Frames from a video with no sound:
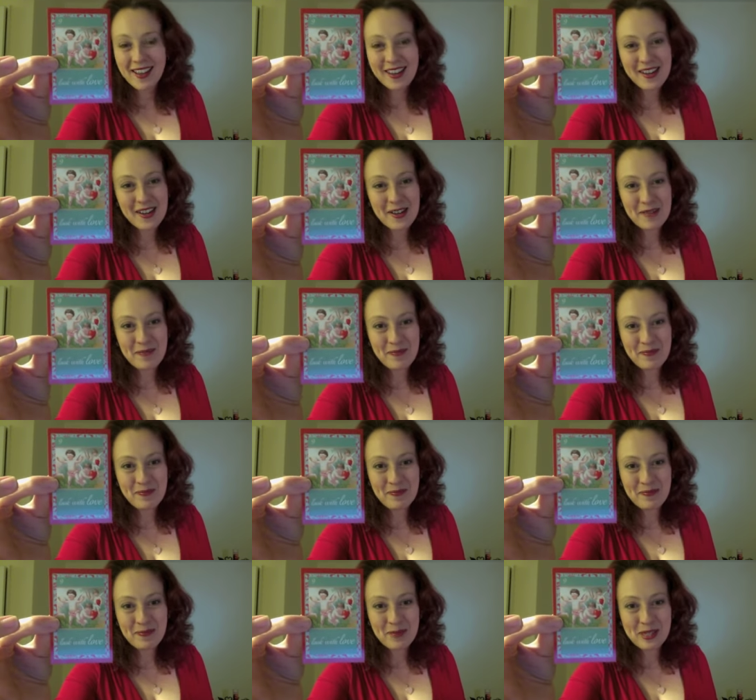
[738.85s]
Um,
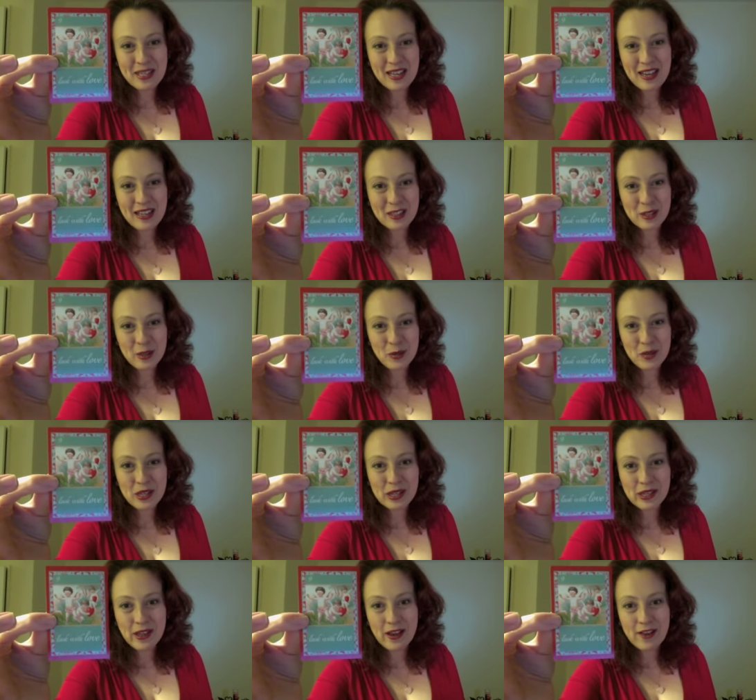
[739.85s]
but yeah, look
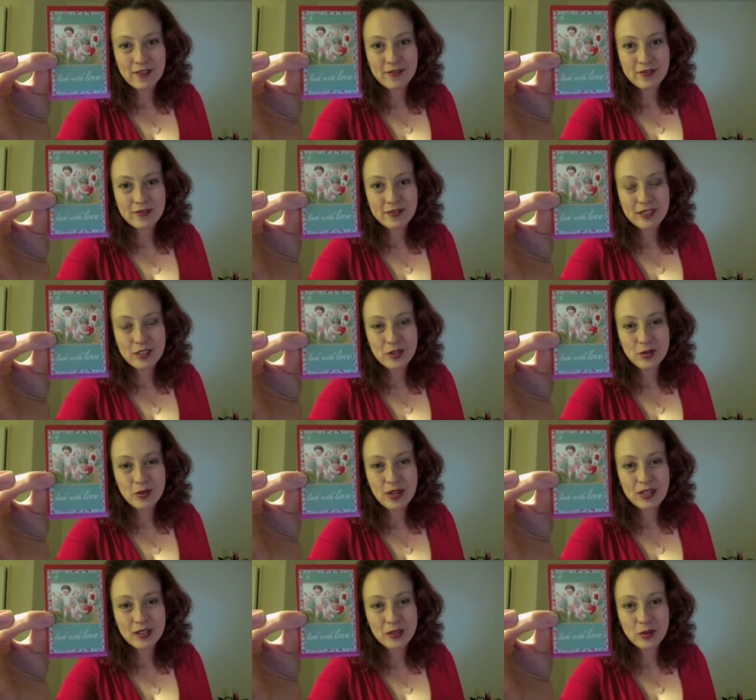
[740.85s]
with love and
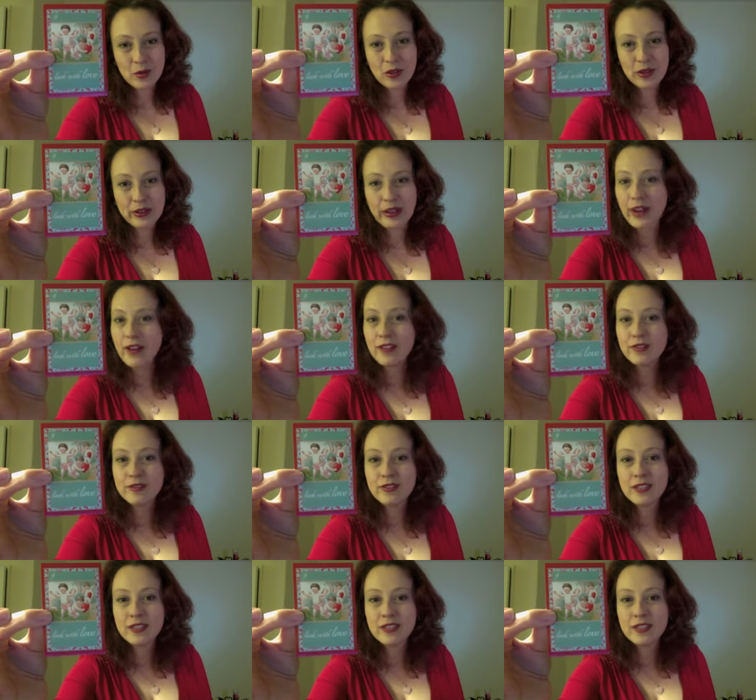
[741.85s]
try to look with love